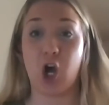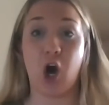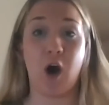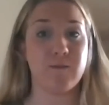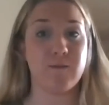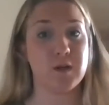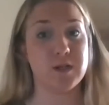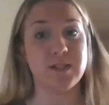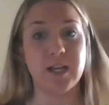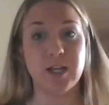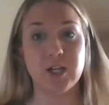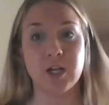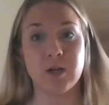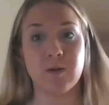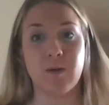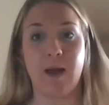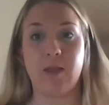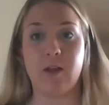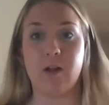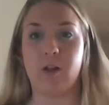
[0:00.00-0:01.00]
conversation
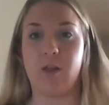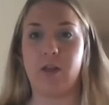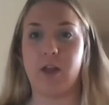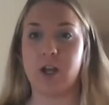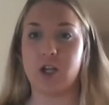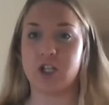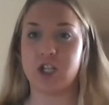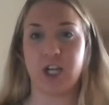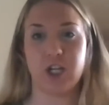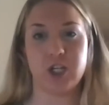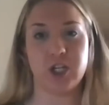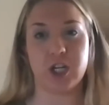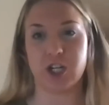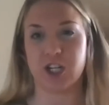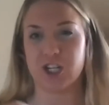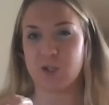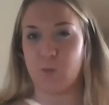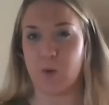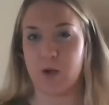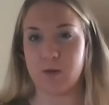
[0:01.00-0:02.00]
rather than changing
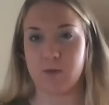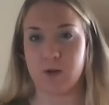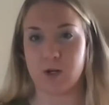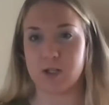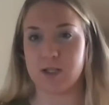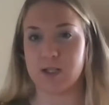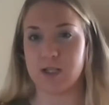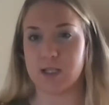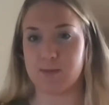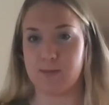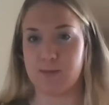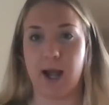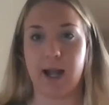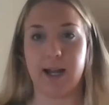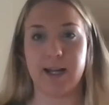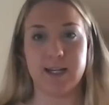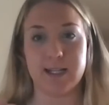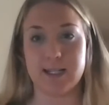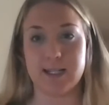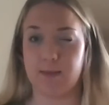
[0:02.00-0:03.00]
just one person's
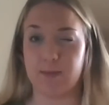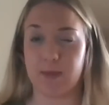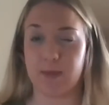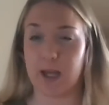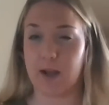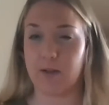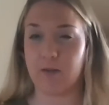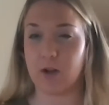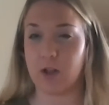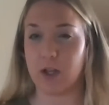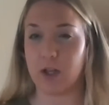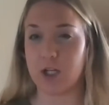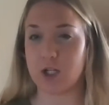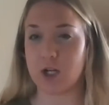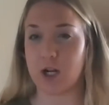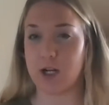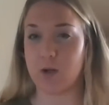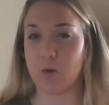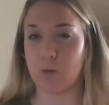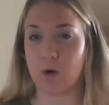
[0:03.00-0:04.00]
mind is something I've really
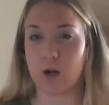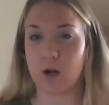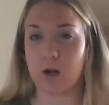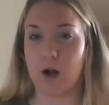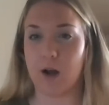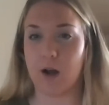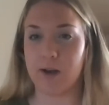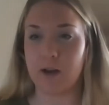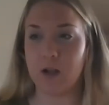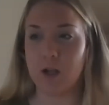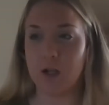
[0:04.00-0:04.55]
tried to work on.